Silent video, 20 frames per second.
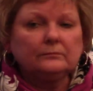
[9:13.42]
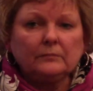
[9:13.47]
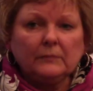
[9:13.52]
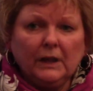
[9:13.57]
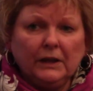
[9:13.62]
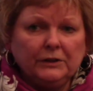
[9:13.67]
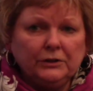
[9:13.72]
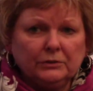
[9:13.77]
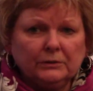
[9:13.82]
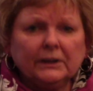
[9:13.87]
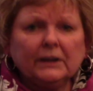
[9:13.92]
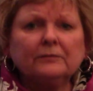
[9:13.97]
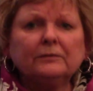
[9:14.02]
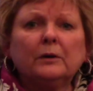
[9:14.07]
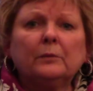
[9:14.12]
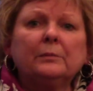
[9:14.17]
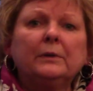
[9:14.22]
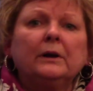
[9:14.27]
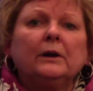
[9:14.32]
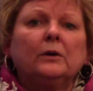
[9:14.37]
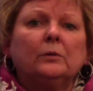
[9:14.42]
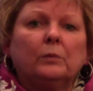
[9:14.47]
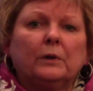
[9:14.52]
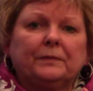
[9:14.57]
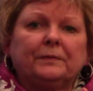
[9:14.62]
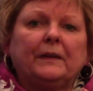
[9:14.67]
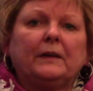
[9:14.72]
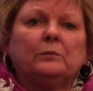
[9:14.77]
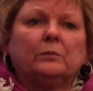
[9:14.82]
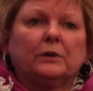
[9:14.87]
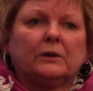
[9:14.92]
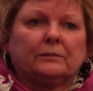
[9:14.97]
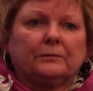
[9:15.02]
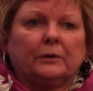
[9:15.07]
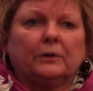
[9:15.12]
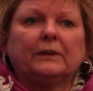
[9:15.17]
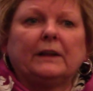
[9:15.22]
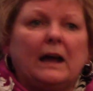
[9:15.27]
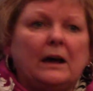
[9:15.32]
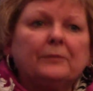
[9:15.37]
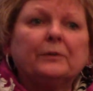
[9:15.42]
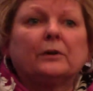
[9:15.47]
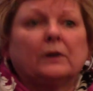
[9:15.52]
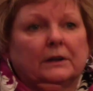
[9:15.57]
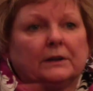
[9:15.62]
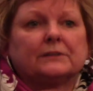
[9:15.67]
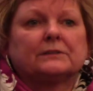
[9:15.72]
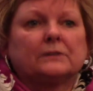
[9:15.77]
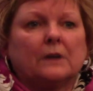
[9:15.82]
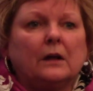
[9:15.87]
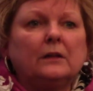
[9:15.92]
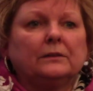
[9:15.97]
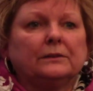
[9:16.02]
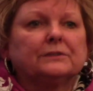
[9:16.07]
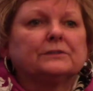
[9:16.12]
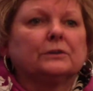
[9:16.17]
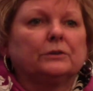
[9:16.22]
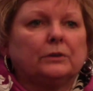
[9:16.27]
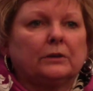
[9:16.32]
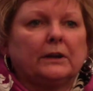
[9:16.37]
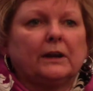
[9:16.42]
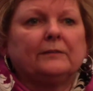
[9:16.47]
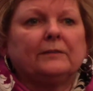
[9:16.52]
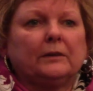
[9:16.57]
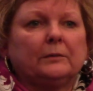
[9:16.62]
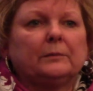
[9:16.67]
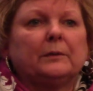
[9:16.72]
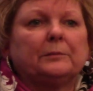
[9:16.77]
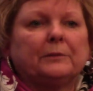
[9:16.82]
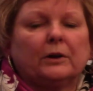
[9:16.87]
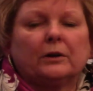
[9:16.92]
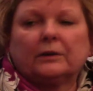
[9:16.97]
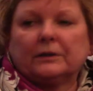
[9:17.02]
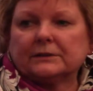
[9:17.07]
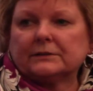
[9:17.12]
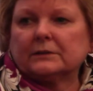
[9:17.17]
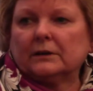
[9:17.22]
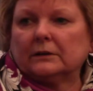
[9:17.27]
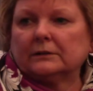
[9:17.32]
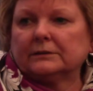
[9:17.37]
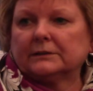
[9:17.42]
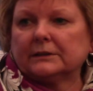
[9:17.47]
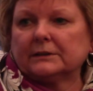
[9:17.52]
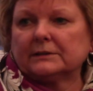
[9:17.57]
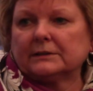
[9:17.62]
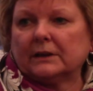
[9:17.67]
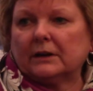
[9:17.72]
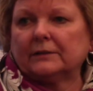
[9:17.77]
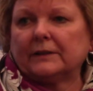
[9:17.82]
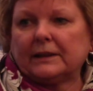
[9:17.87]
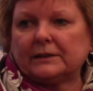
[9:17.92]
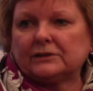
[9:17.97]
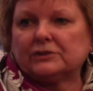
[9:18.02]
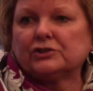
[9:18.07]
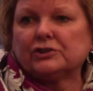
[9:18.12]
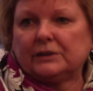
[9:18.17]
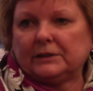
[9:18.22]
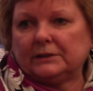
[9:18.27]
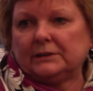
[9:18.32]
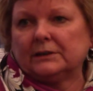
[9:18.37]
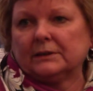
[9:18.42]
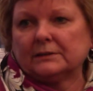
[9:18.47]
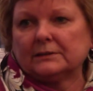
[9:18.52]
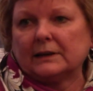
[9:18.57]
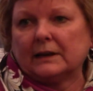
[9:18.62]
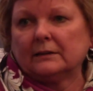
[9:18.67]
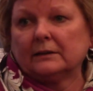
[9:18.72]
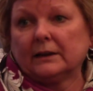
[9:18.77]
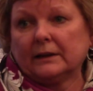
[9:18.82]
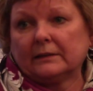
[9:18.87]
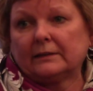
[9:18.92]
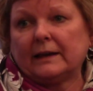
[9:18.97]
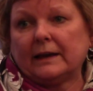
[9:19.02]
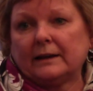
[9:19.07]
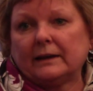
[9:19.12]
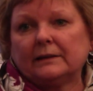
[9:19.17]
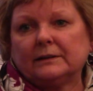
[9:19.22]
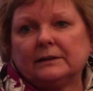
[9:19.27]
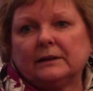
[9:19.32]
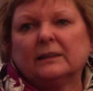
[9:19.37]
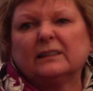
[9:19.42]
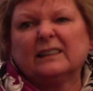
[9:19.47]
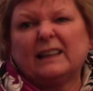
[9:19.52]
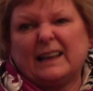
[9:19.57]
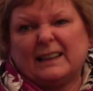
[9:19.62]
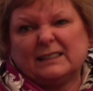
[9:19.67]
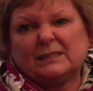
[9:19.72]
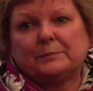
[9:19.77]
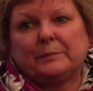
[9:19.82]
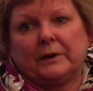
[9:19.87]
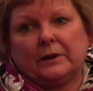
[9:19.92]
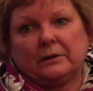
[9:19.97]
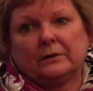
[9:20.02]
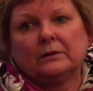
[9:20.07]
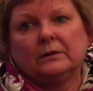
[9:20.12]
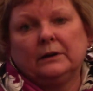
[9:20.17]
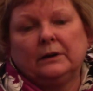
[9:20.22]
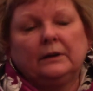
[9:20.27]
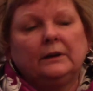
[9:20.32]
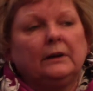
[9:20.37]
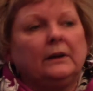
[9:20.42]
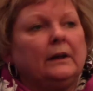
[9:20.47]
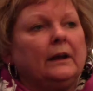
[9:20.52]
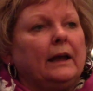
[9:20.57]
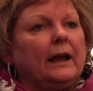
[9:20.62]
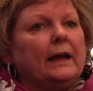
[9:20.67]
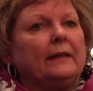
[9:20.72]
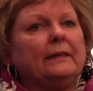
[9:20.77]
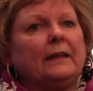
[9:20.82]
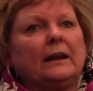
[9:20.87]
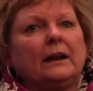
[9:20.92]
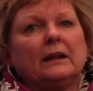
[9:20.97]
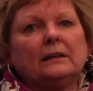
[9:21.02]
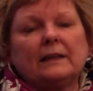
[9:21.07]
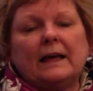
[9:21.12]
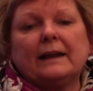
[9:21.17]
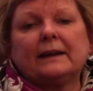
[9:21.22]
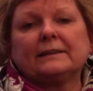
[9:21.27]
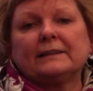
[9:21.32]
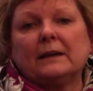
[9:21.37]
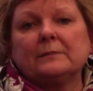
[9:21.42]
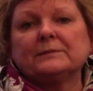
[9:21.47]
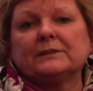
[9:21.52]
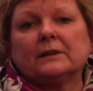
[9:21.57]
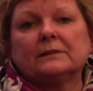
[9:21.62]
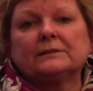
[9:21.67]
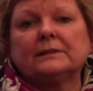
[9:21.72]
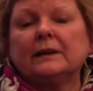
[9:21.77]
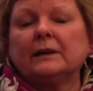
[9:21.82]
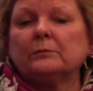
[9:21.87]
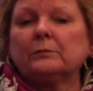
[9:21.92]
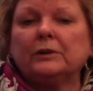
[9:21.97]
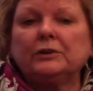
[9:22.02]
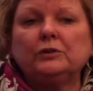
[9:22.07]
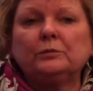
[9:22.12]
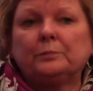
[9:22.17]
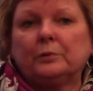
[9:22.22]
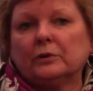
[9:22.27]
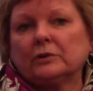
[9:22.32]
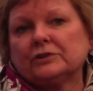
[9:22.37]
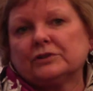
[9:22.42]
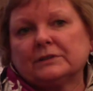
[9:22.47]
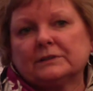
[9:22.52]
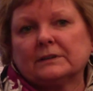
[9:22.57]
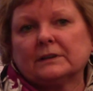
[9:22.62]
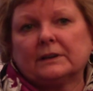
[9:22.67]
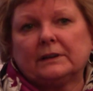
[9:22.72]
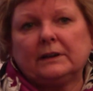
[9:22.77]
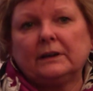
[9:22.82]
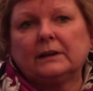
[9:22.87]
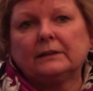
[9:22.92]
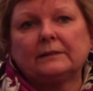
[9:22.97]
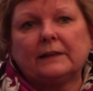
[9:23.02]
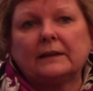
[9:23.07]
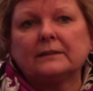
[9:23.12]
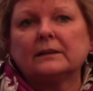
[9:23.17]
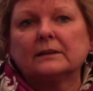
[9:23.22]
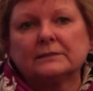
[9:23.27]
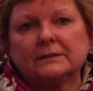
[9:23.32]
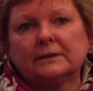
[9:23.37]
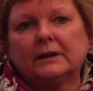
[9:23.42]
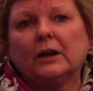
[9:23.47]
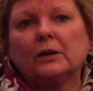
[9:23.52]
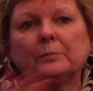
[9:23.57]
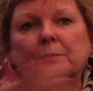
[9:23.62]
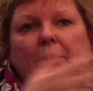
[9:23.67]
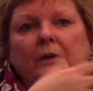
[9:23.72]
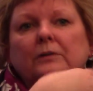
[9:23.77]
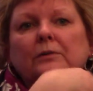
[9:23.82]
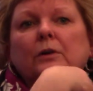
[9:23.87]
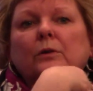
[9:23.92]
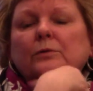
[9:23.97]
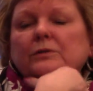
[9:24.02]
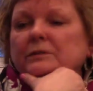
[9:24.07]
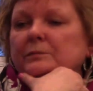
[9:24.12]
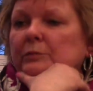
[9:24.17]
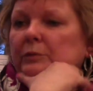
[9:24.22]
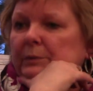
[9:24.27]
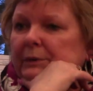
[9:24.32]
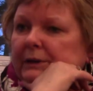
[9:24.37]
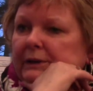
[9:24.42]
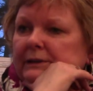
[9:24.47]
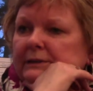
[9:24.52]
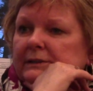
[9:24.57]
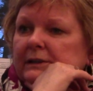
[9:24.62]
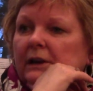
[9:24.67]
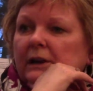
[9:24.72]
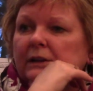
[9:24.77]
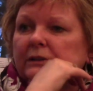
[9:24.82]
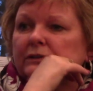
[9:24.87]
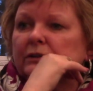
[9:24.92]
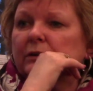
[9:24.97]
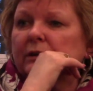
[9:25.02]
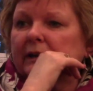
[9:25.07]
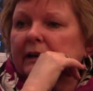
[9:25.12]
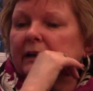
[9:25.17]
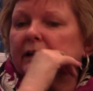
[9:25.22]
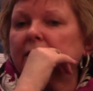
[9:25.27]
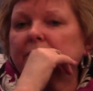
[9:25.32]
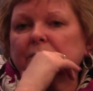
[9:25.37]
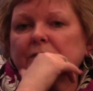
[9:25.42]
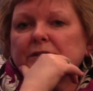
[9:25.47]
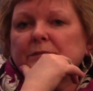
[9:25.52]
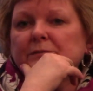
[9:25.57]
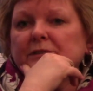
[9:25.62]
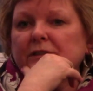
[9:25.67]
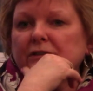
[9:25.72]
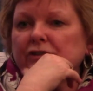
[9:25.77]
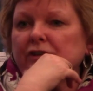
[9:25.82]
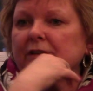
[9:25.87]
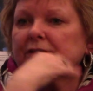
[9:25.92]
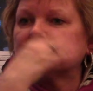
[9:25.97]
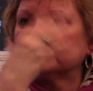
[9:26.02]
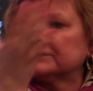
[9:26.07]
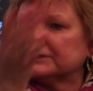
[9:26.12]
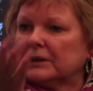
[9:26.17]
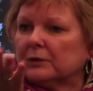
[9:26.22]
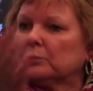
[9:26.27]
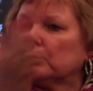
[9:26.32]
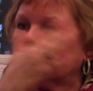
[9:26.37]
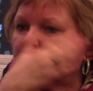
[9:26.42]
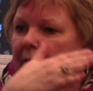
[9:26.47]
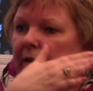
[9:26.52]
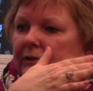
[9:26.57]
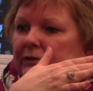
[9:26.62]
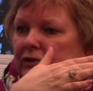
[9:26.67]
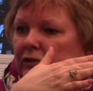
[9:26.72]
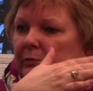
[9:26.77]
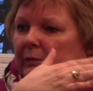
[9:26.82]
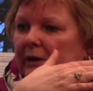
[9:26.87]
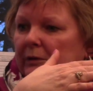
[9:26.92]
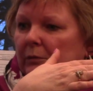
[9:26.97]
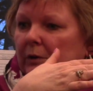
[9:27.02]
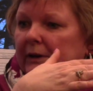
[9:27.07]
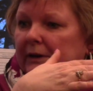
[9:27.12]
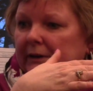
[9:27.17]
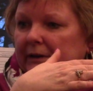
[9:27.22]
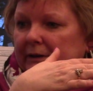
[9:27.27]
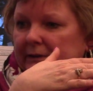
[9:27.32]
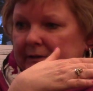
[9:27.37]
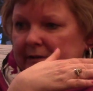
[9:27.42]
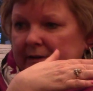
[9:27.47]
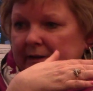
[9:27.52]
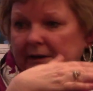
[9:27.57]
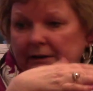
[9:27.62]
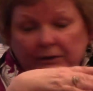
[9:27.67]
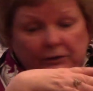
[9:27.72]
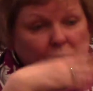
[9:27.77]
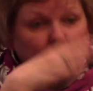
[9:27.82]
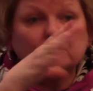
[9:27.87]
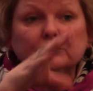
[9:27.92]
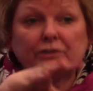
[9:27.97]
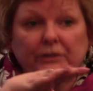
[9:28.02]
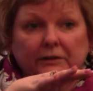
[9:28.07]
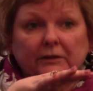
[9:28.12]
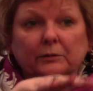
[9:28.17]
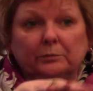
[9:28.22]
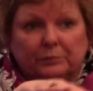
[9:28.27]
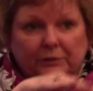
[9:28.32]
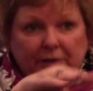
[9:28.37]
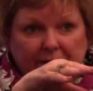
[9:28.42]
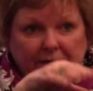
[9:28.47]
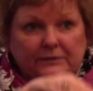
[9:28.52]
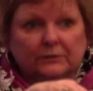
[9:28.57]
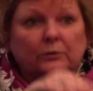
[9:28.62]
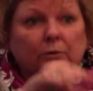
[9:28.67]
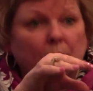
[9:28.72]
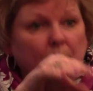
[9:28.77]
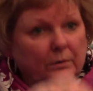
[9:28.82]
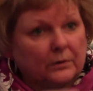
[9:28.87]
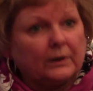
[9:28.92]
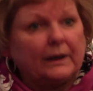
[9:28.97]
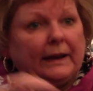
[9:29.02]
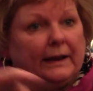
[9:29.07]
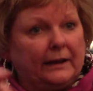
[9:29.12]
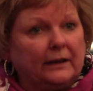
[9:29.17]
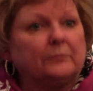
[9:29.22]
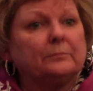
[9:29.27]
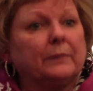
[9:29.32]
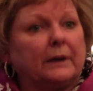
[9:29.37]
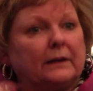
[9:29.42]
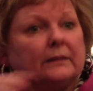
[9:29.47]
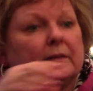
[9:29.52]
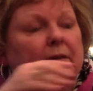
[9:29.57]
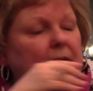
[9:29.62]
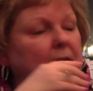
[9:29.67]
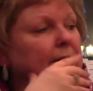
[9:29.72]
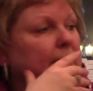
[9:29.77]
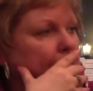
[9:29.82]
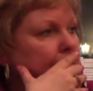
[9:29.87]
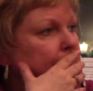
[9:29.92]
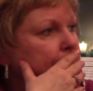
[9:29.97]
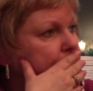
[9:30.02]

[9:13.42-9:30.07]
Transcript: And you give them what they would have, for now they're a consultant, so you're giving them their consultant discount. That's genius. I like that idea lots better. And then a lot of times I'll say, and when you purchase the kit, that doesn't help our host Marie's, so can I give you some suggestions on what else you might want to get tonight? And usually they'll place an order and buy the kit.